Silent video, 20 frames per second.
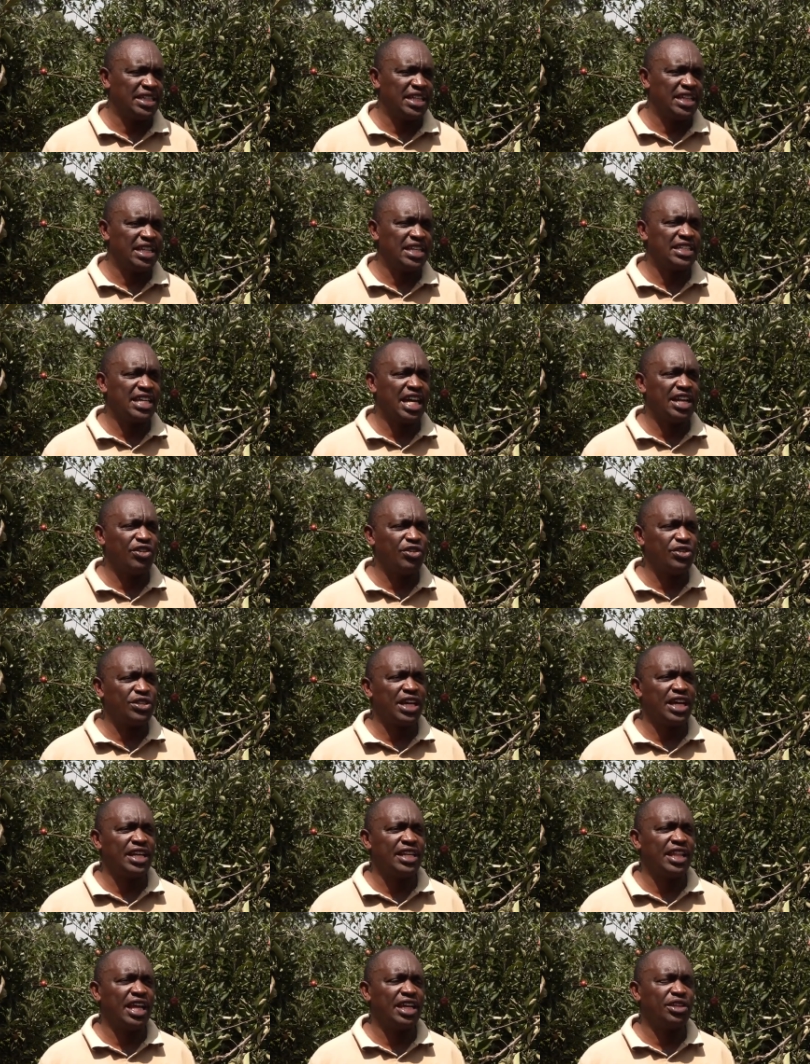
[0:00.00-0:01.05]
This is an
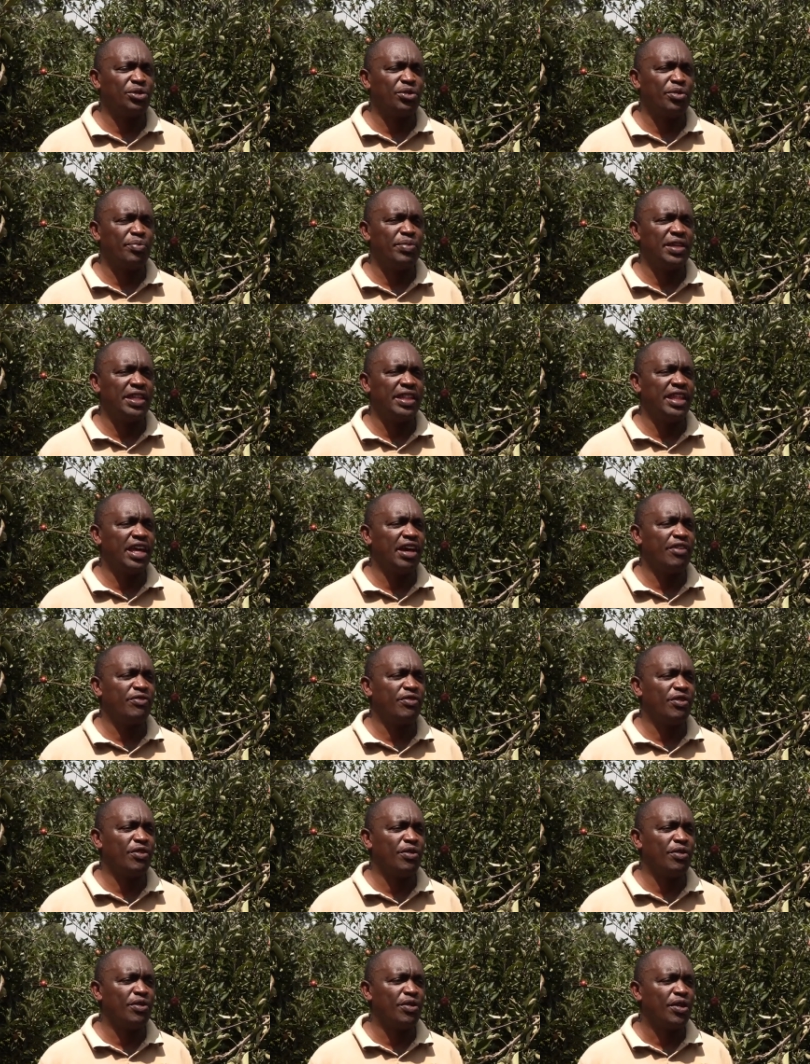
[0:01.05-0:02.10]
orchard that will be there
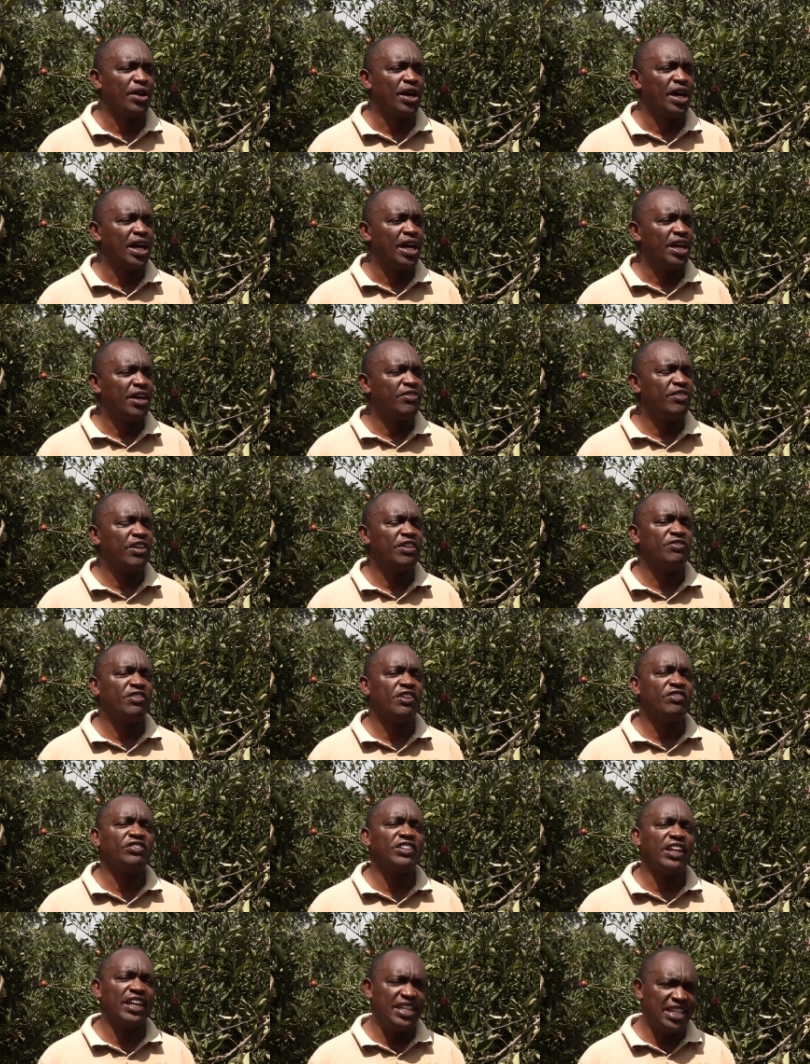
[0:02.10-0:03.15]
for even
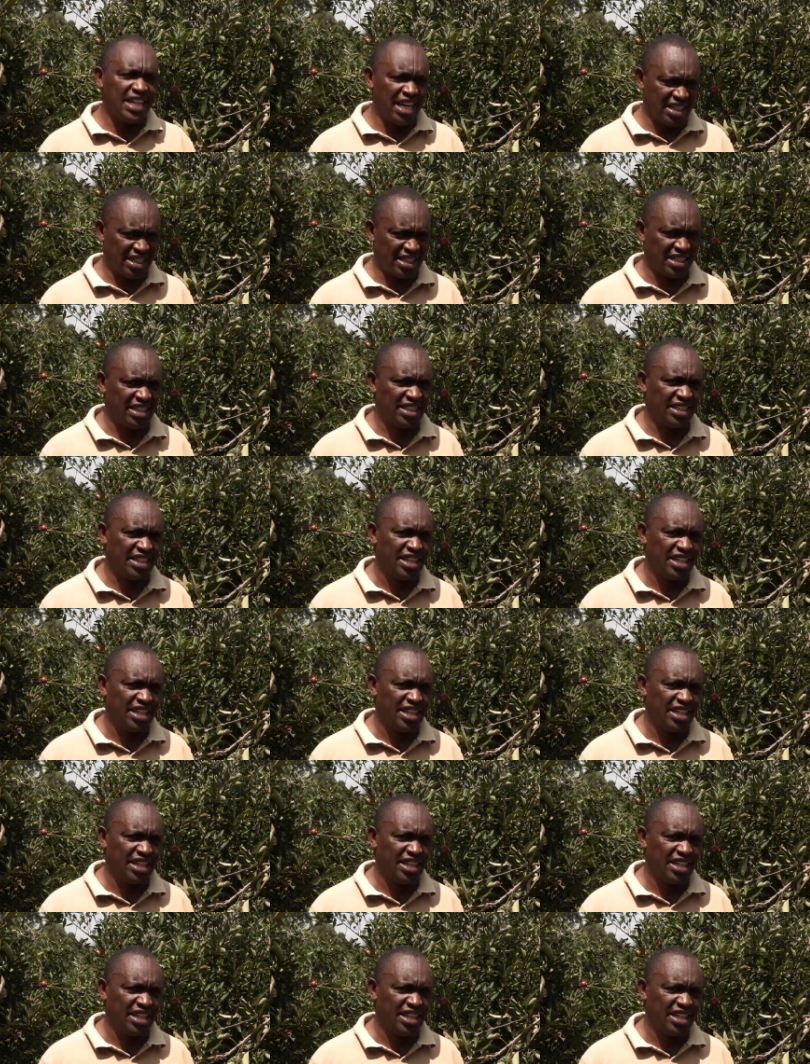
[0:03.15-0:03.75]
50 years.